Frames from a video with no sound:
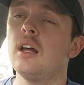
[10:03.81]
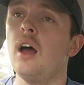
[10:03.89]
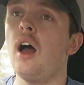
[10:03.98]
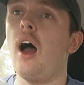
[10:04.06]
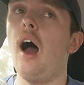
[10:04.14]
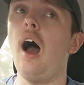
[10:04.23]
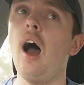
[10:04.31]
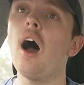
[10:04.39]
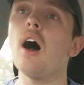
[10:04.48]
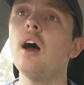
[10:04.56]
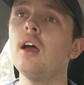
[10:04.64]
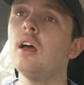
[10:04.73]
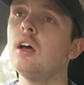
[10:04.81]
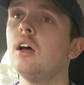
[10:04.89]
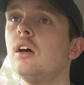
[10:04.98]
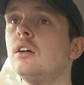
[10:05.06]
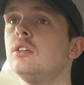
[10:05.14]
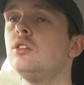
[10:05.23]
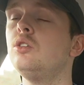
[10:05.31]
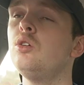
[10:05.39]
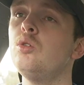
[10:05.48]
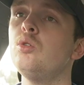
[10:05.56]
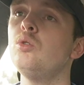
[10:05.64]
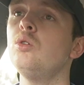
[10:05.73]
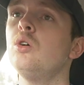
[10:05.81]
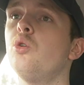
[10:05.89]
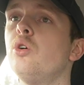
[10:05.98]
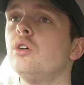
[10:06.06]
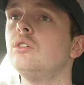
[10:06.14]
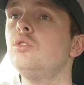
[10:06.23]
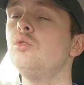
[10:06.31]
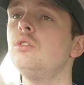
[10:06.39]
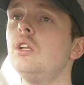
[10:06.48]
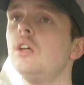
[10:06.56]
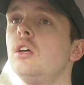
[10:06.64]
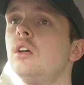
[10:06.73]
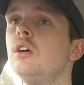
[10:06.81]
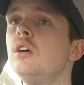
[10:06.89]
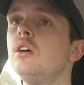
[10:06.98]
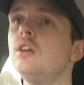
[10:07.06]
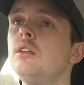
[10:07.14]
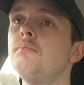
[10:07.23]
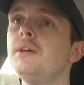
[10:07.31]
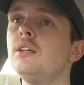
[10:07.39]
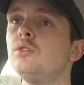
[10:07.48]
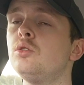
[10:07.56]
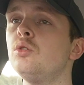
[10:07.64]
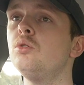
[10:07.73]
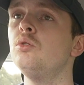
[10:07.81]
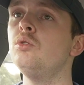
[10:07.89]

I knew you need me to.